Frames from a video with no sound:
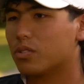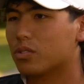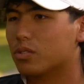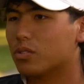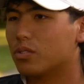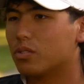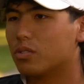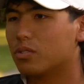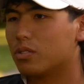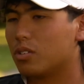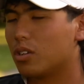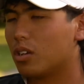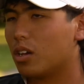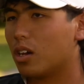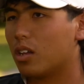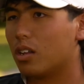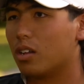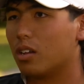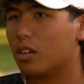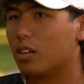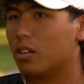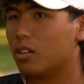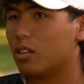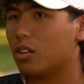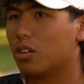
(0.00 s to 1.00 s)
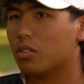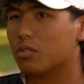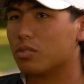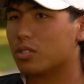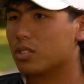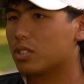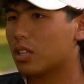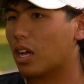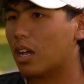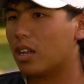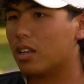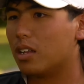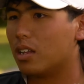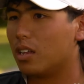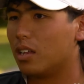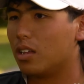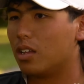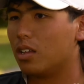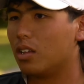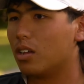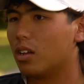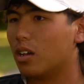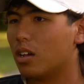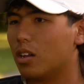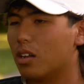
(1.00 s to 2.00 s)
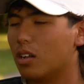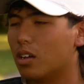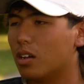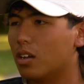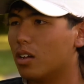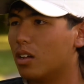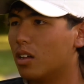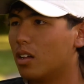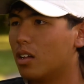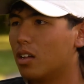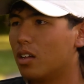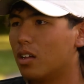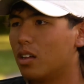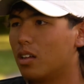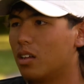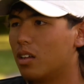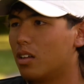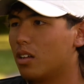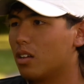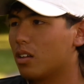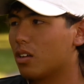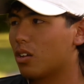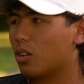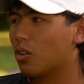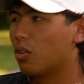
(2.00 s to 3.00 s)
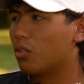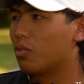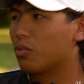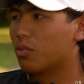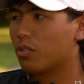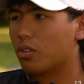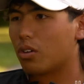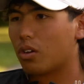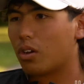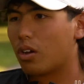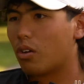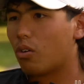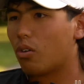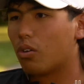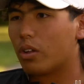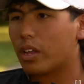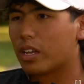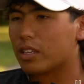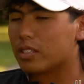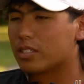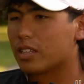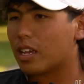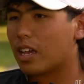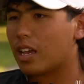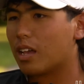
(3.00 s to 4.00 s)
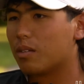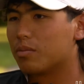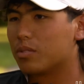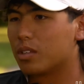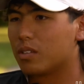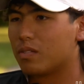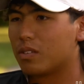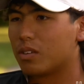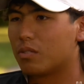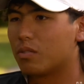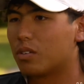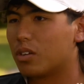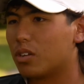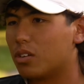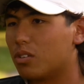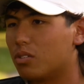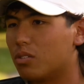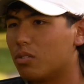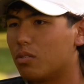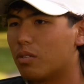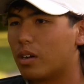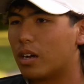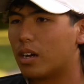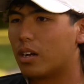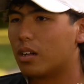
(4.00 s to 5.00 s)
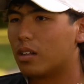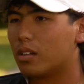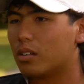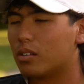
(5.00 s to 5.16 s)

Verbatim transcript: school. You got to, you know, study. You got to go through your all exams if you want to do well